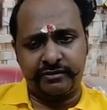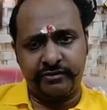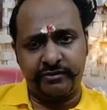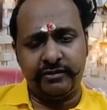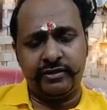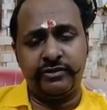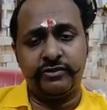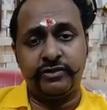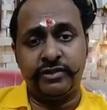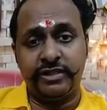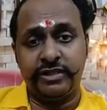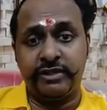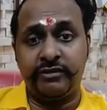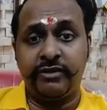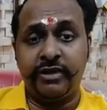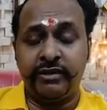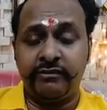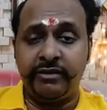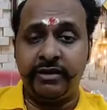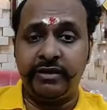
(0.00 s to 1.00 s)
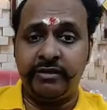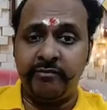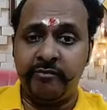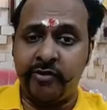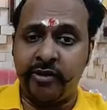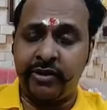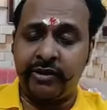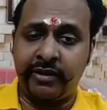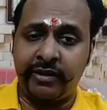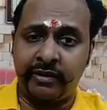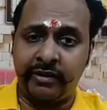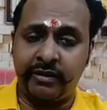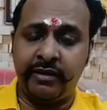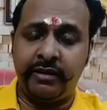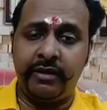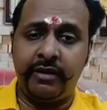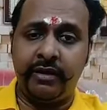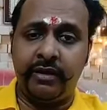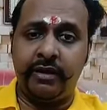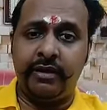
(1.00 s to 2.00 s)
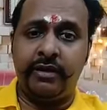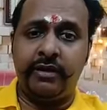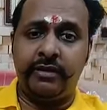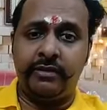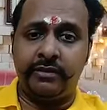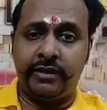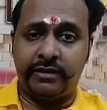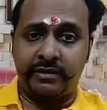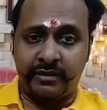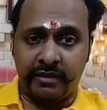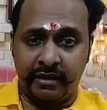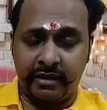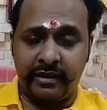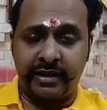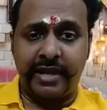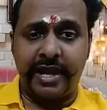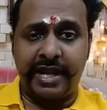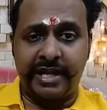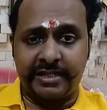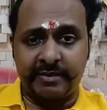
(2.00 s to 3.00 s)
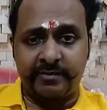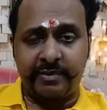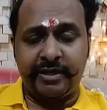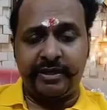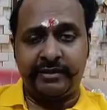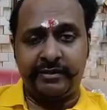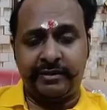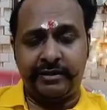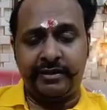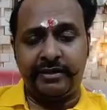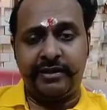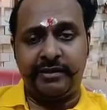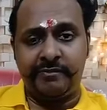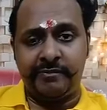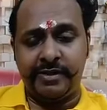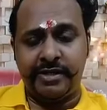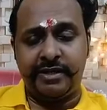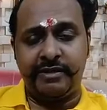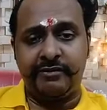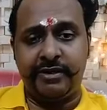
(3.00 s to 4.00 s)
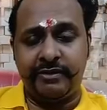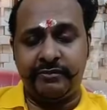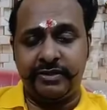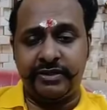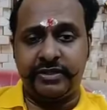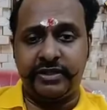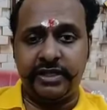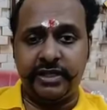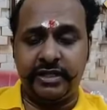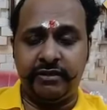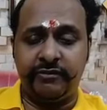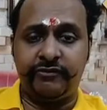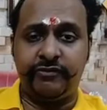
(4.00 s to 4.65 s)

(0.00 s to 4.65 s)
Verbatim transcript: Okay, so this is a very, very important, the third aspect in MPT when we see,